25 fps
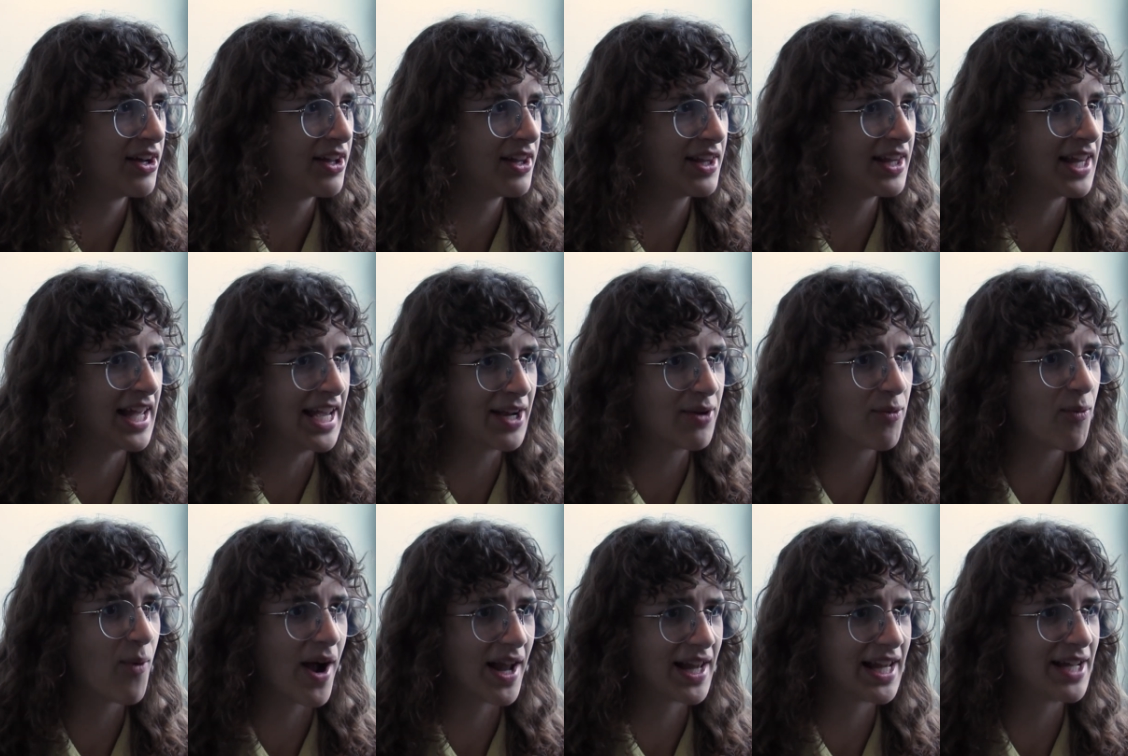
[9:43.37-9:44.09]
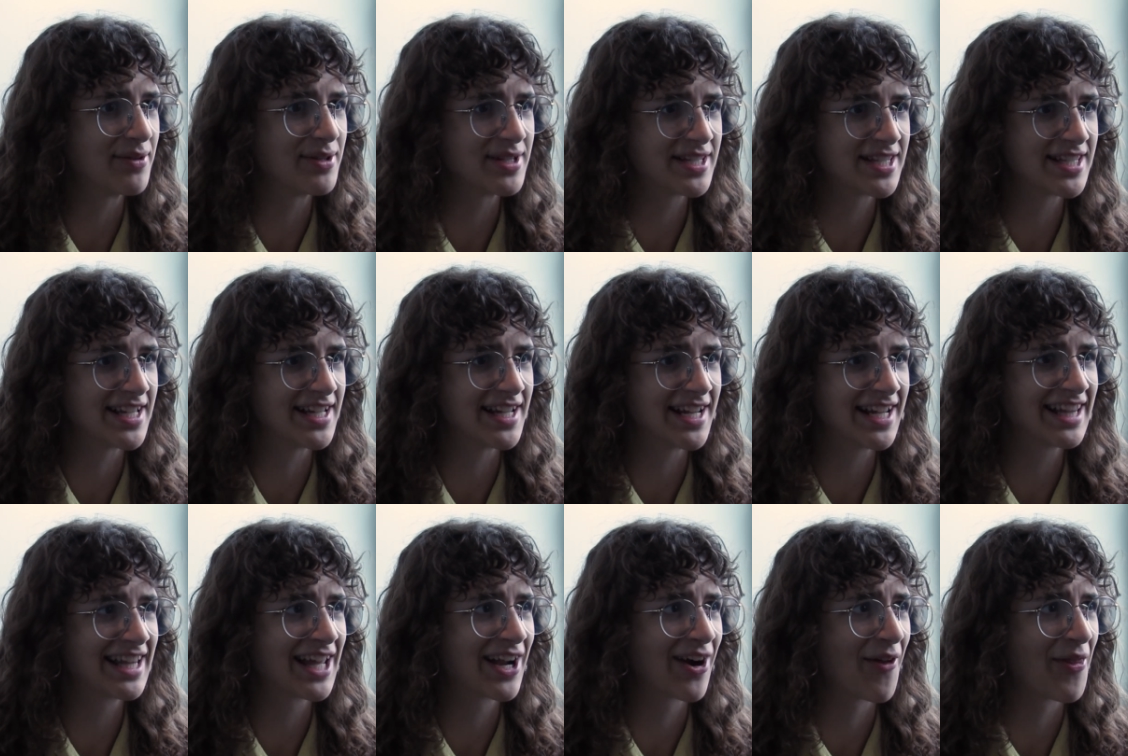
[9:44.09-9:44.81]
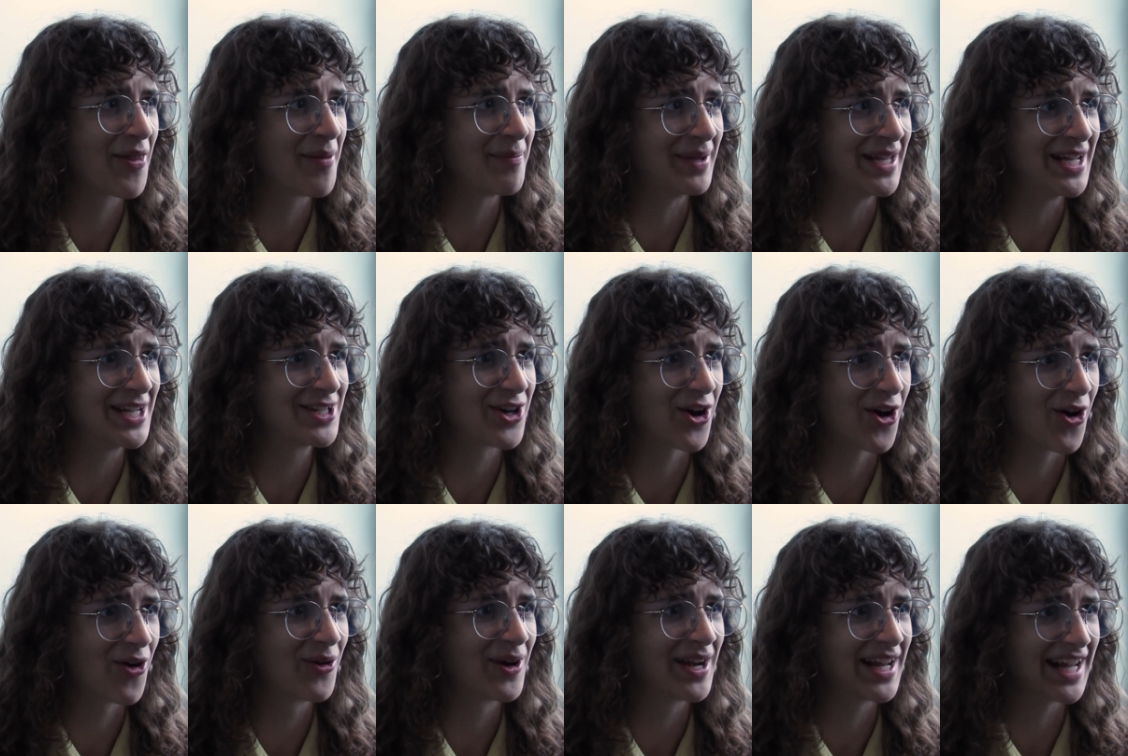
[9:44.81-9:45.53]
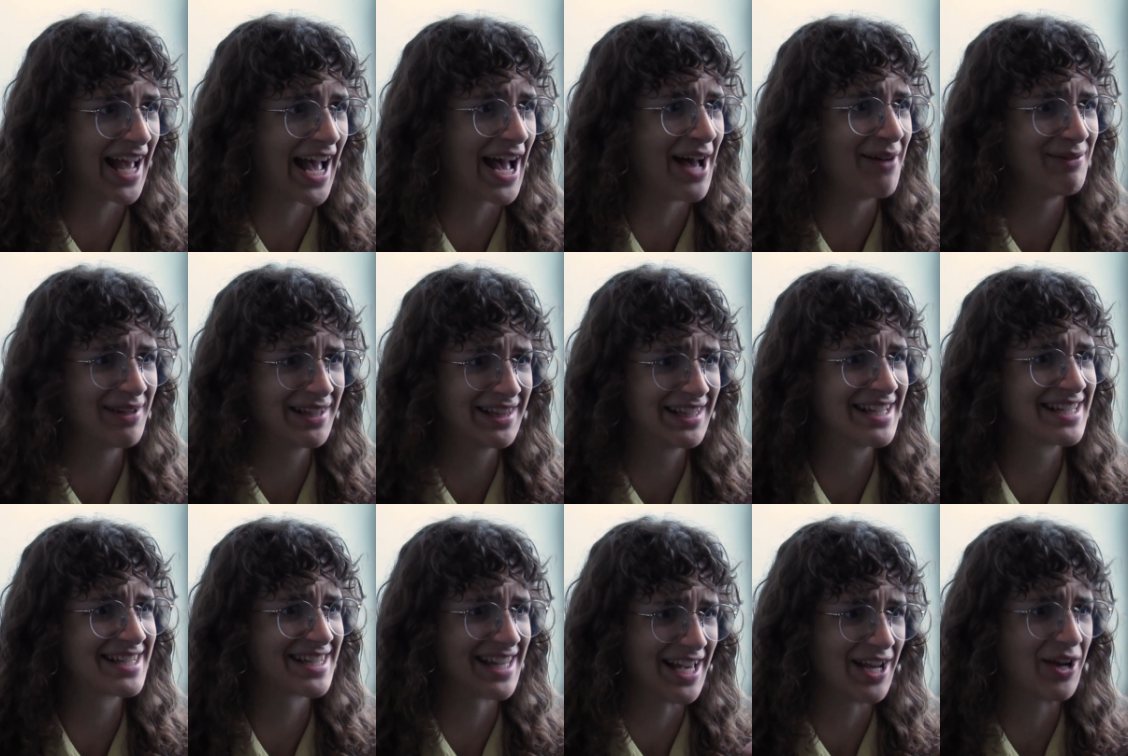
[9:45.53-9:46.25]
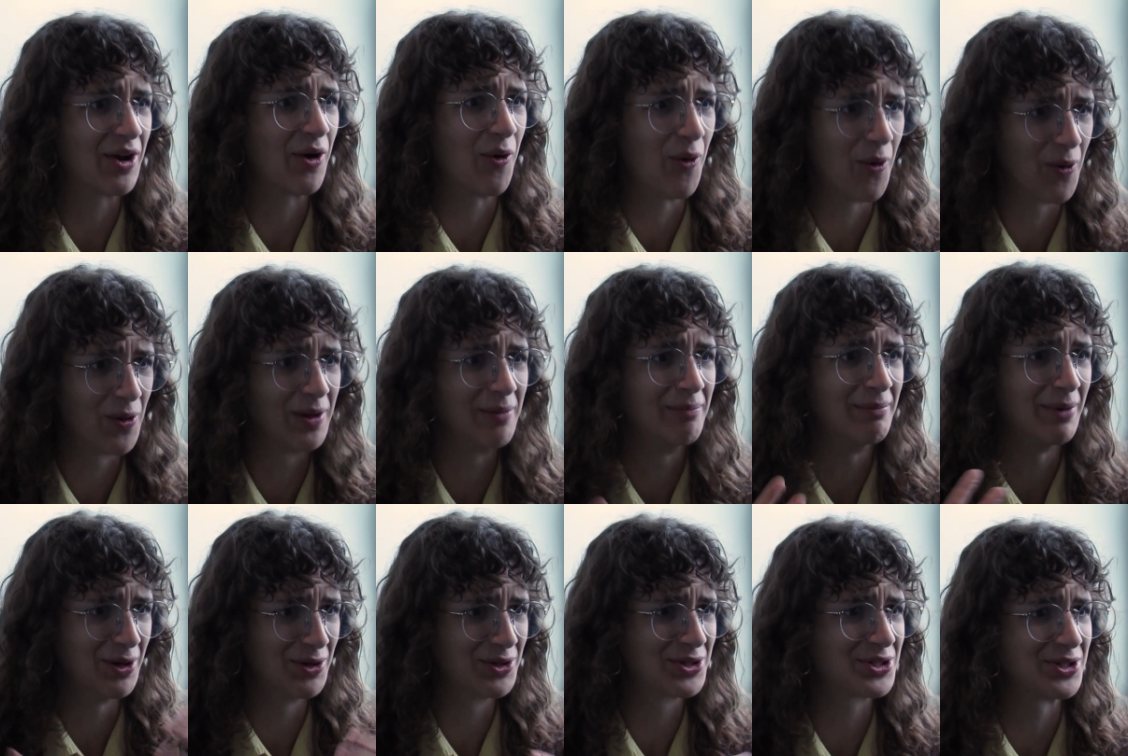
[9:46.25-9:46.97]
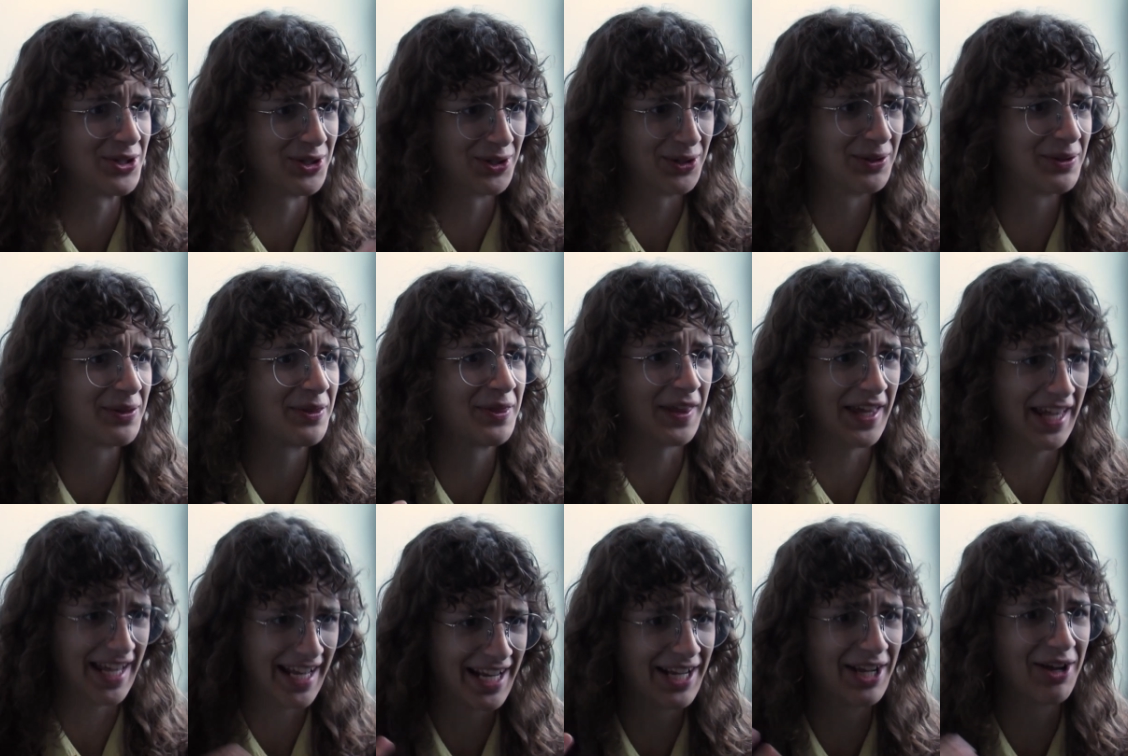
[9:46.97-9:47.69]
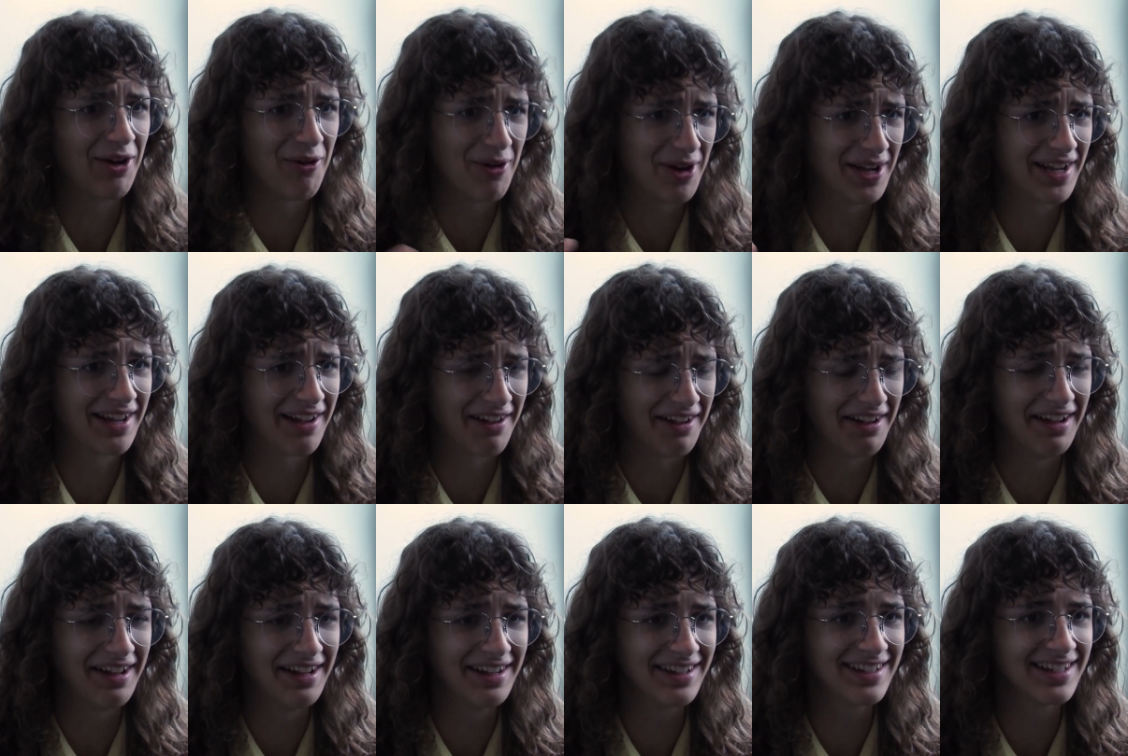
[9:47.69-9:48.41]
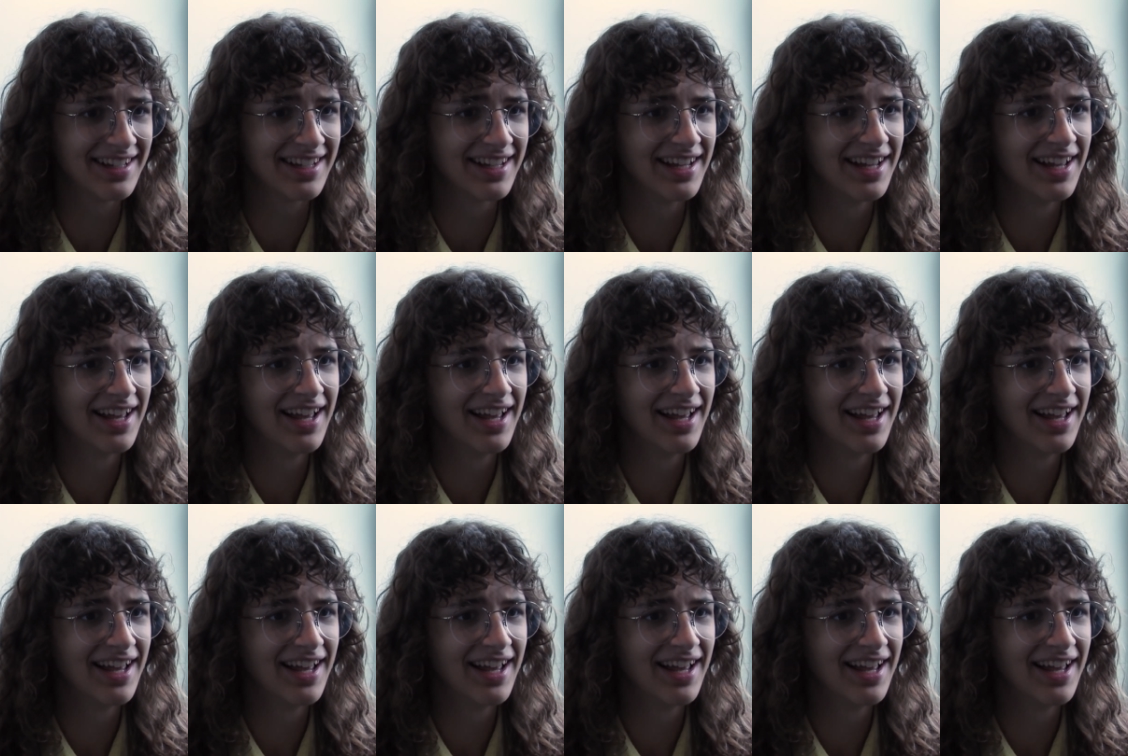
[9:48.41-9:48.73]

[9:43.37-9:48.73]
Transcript: like while I was sitting there on the beach already having this like whole emotional thing going on.